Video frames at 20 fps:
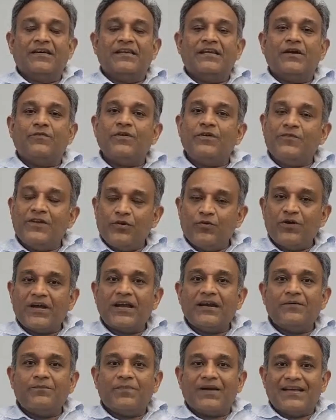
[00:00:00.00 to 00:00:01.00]
Now, when we look
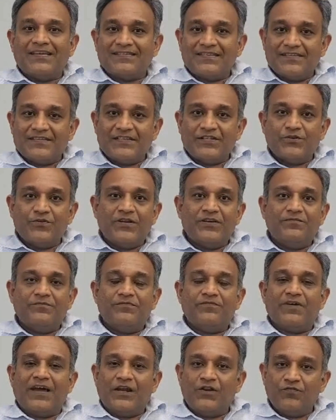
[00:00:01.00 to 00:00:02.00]
at price sensitive and
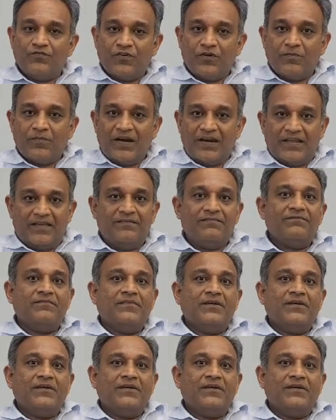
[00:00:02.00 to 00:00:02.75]
value for money,